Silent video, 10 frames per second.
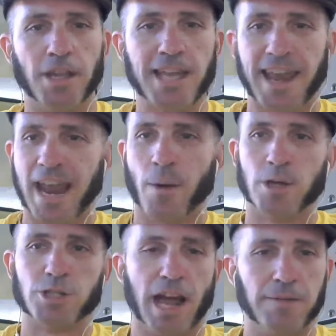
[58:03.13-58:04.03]

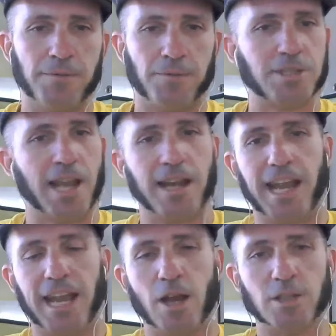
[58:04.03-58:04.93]
10-hour drive from San
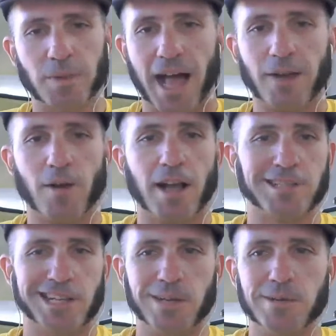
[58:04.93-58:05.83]
Diego to Black Rock
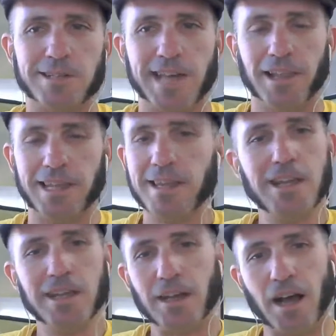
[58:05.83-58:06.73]
City with Kelly,
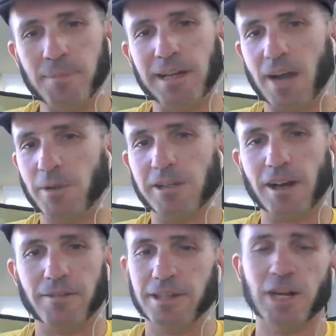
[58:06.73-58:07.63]
I mean, God, we
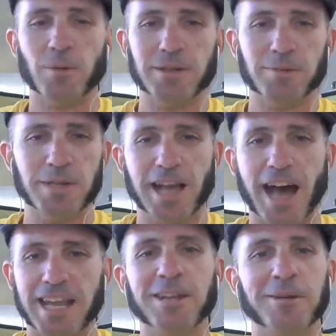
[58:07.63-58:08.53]
covered, we
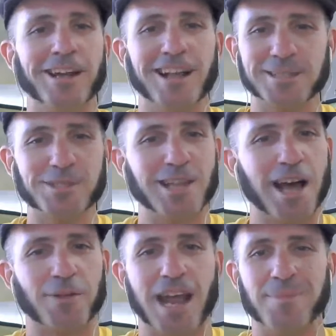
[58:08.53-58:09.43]
got into it on some
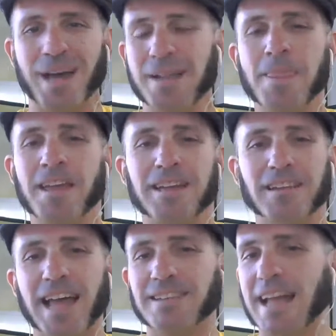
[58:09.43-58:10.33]
stuff, right? But
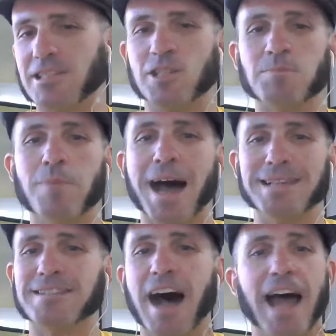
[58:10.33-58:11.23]
like that's just my
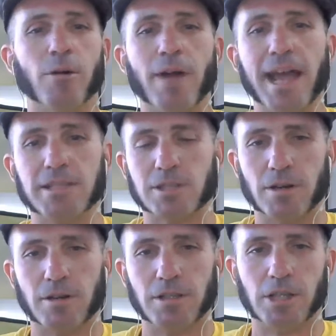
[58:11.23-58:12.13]
style, right?
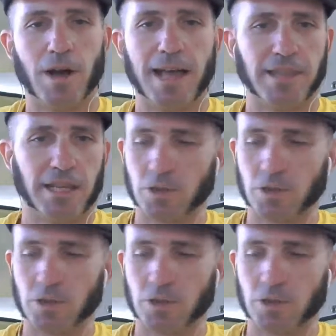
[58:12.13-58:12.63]
So I think it's